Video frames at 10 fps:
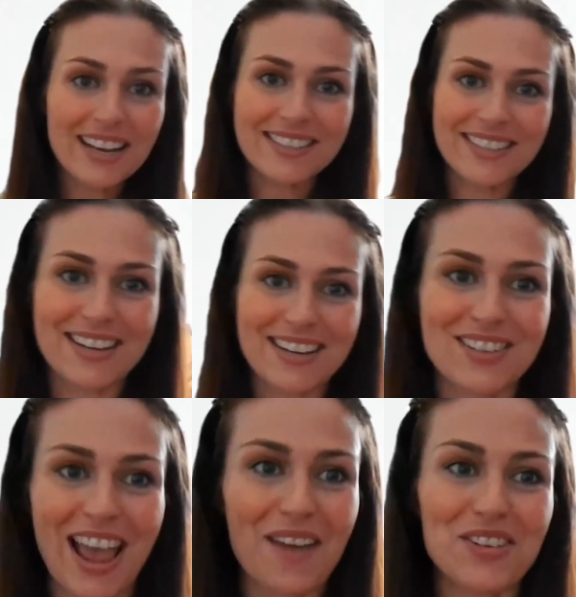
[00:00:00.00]
excited to
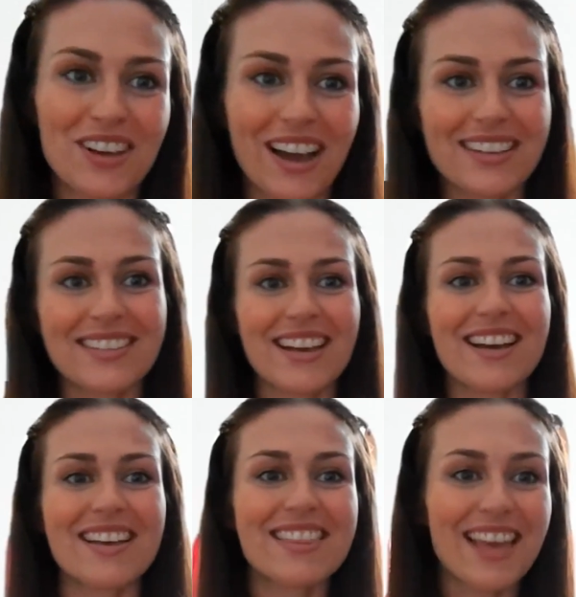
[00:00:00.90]
have you guys
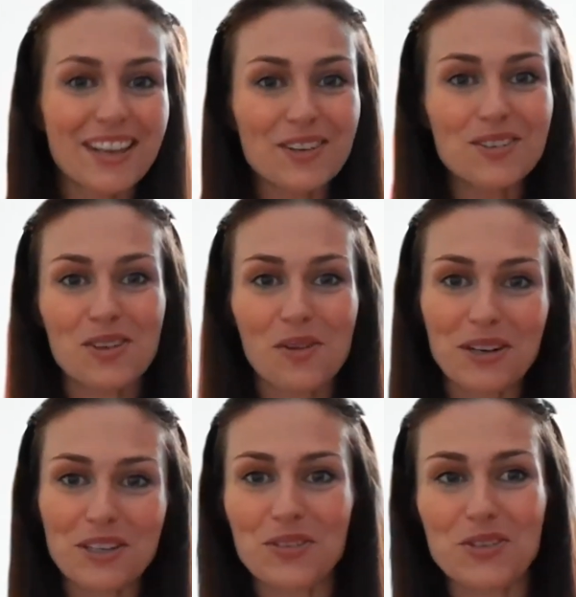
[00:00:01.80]
here. Thank you so
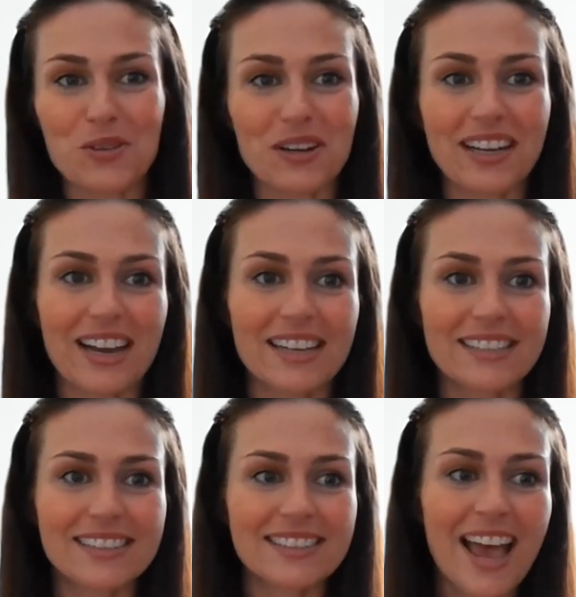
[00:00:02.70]
much for joining
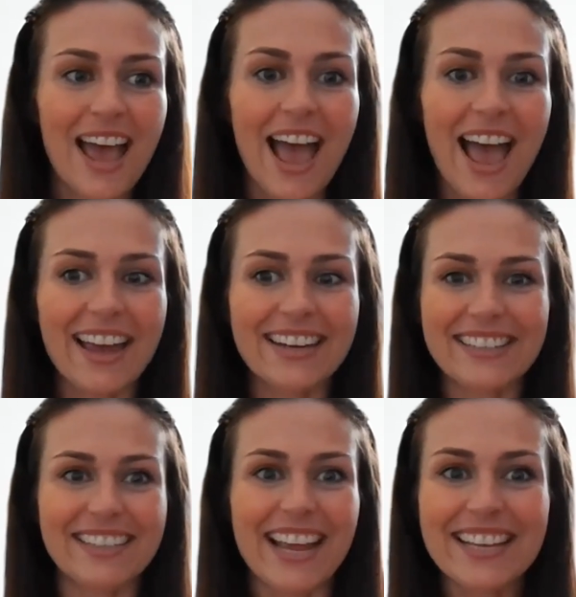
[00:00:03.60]
us. And
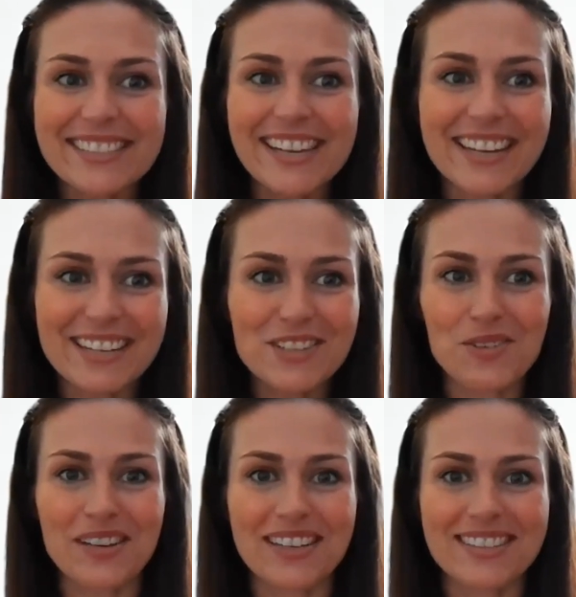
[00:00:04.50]
let's get
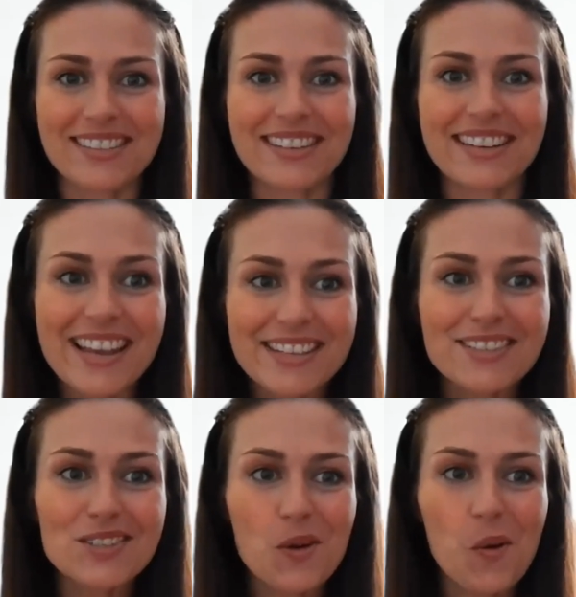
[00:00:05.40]
into it. Let's
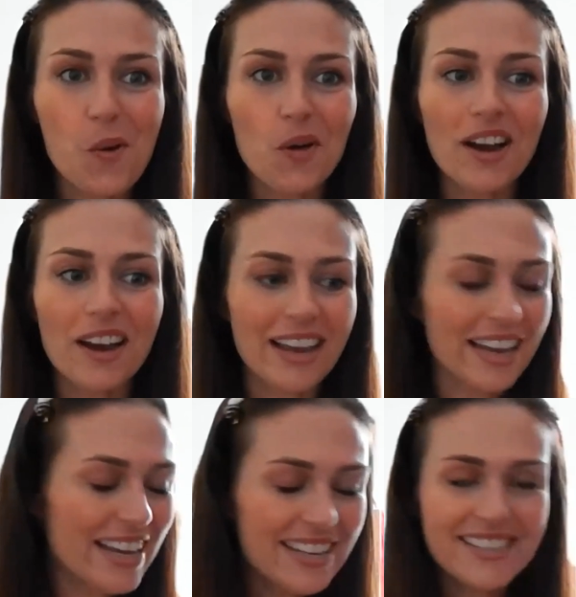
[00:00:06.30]
talk
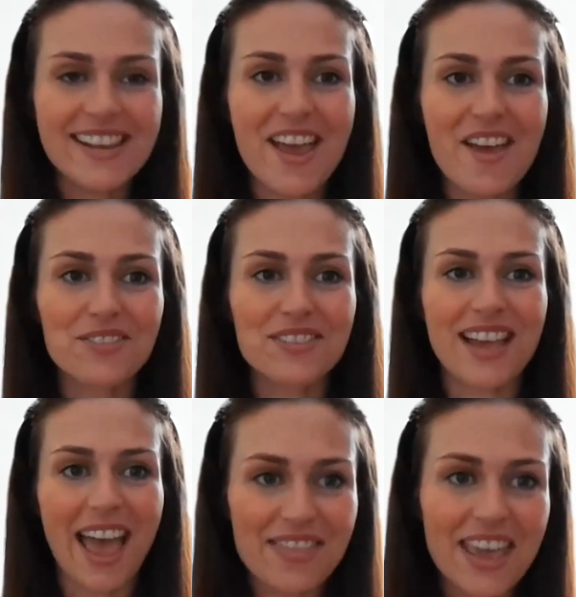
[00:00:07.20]
ETFs
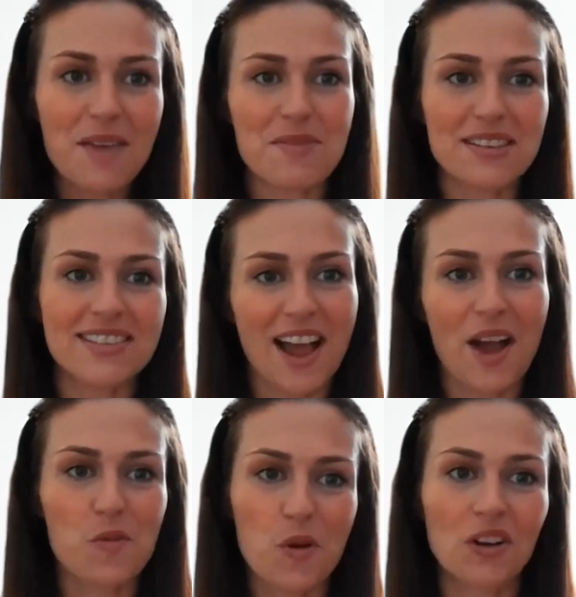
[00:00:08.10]
and the
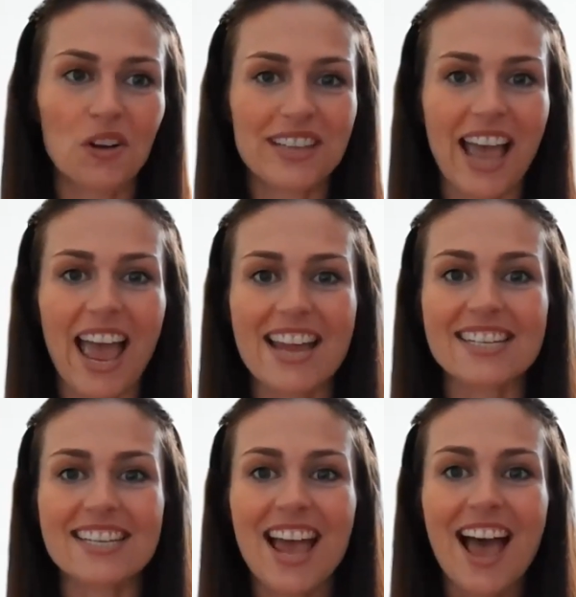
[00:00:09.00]
MSCI world. And